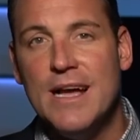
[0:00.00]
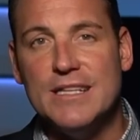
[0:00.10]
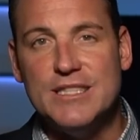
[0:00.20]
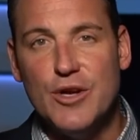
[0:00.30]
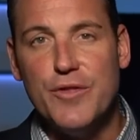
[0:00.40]

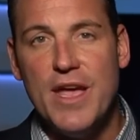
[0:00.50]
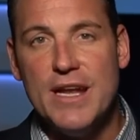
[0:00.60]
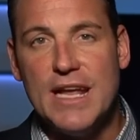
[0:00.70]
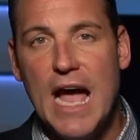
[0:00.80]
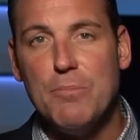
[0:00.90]
Until
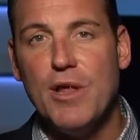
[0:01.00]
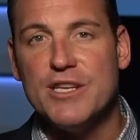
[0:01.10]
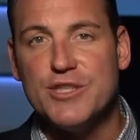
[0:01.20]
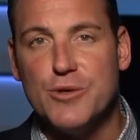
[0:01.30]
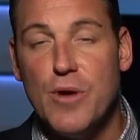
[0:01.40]
then, God
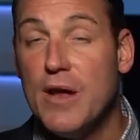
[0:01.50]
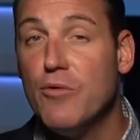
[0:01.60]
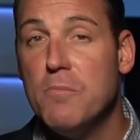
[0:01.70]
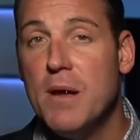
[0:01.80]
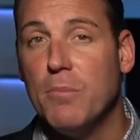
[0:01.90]
bless you, and
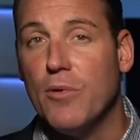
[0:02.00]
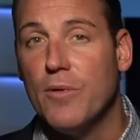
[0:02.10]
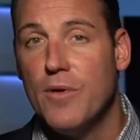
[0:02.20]
remember,